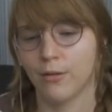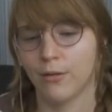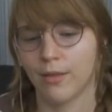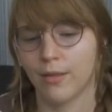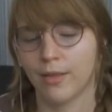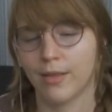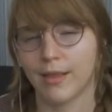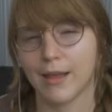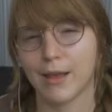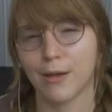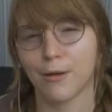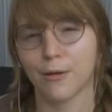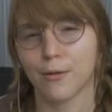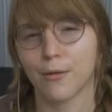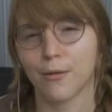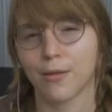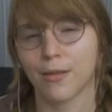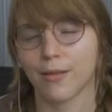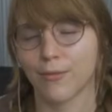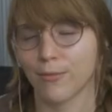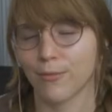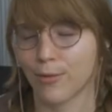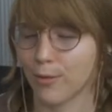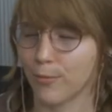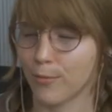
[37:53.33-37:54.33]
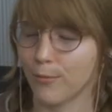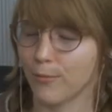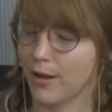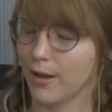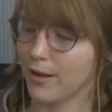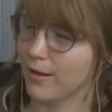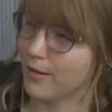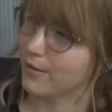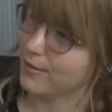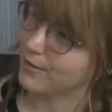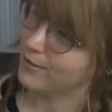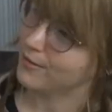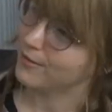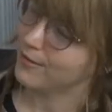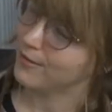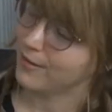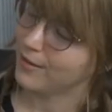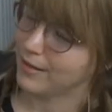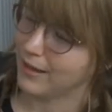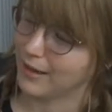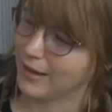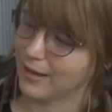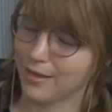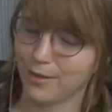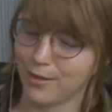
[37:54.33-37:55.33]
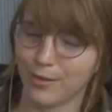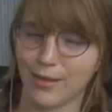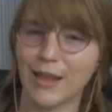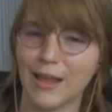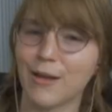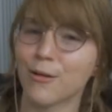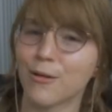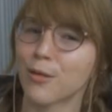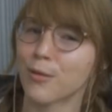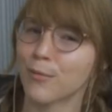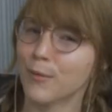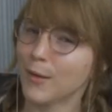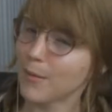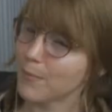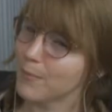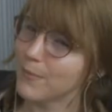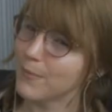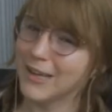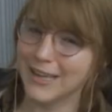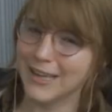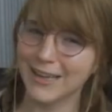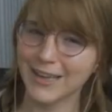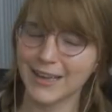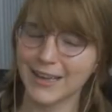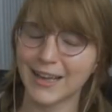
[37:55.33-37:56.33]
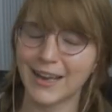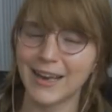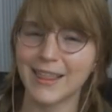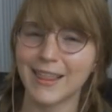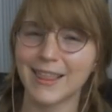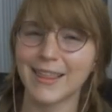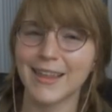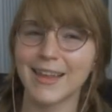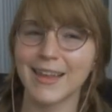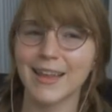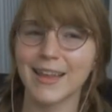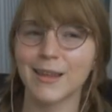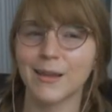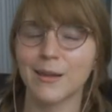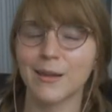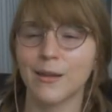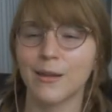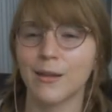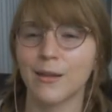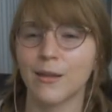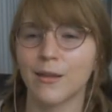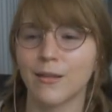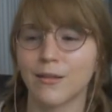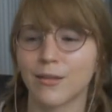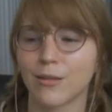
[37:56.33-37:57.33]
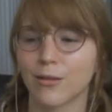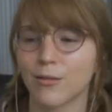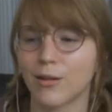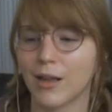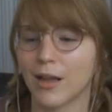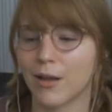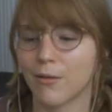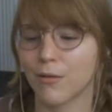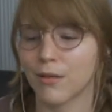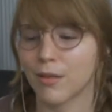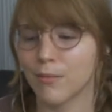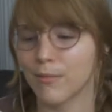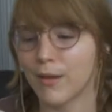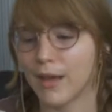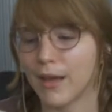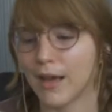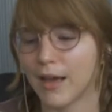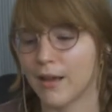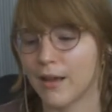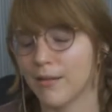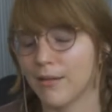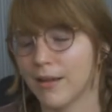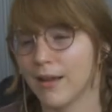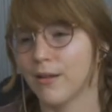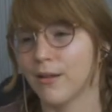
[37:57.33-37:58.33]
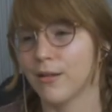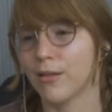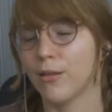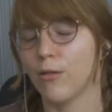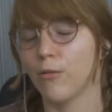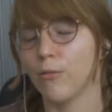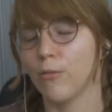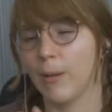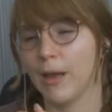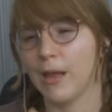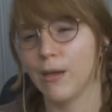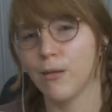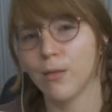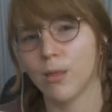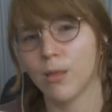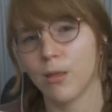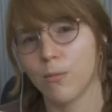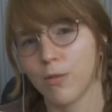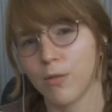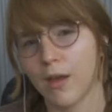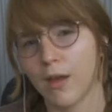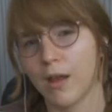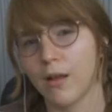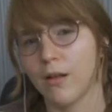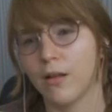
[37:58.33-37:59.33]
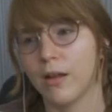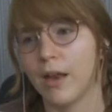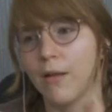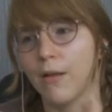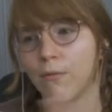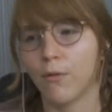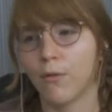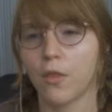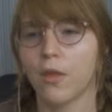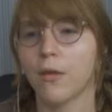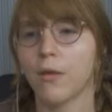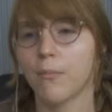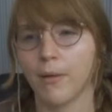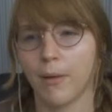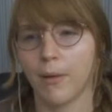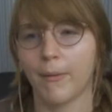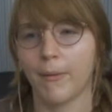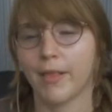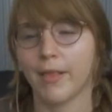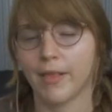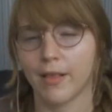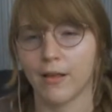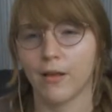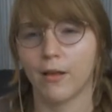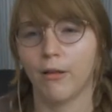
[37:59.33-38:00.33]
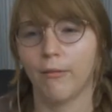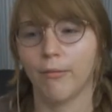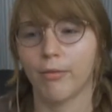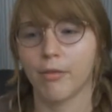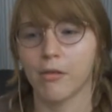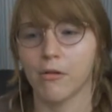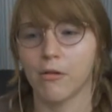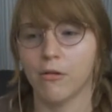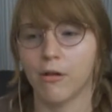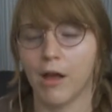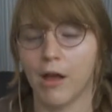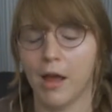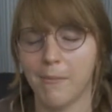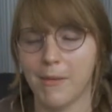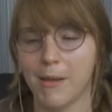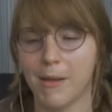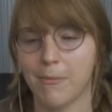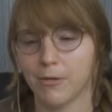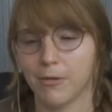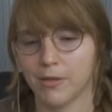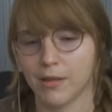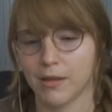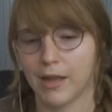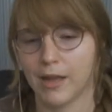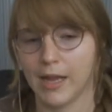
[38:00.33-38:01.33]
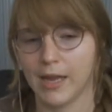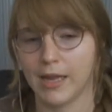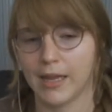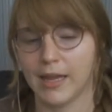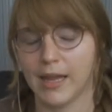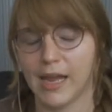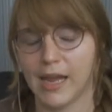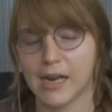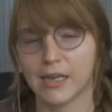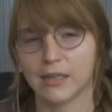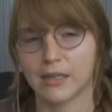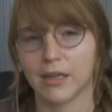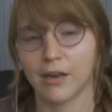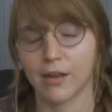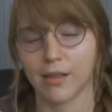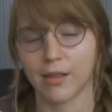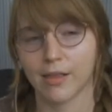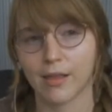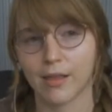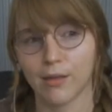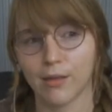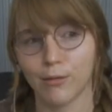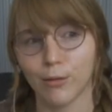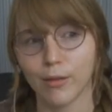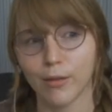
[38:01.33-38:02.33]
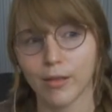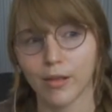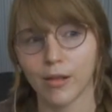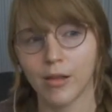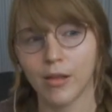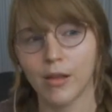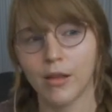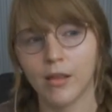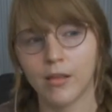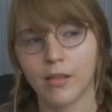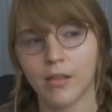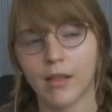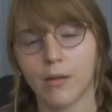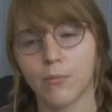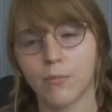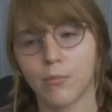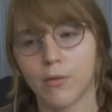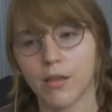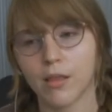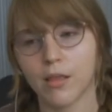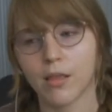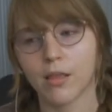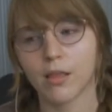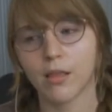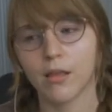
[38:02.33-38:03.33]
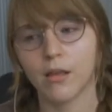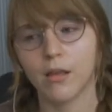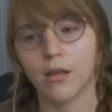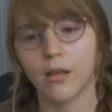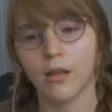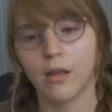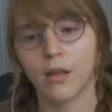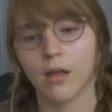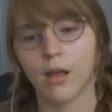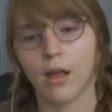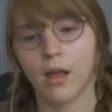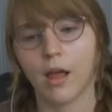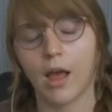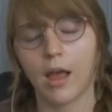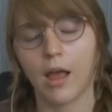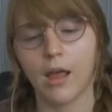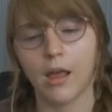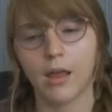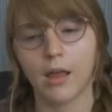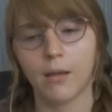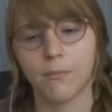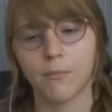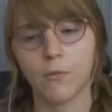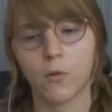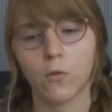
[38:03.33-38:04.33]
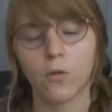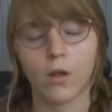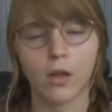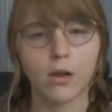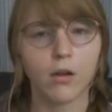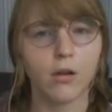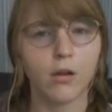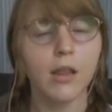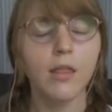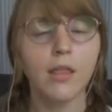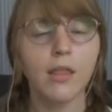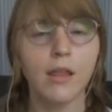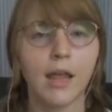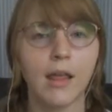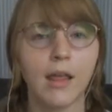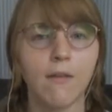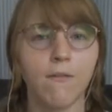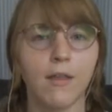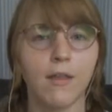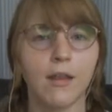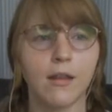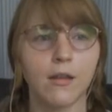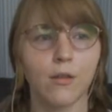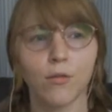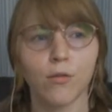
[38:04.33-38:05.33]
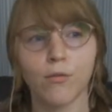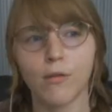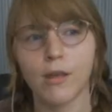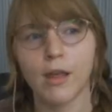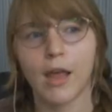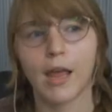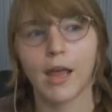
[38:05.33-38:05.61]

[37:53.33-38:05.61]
sink or swim kind of thing. So like with me, I like do my YouTube channel and everything by myself. So I'm able to like gain a lot of skills that once I am no longer in the AV industry,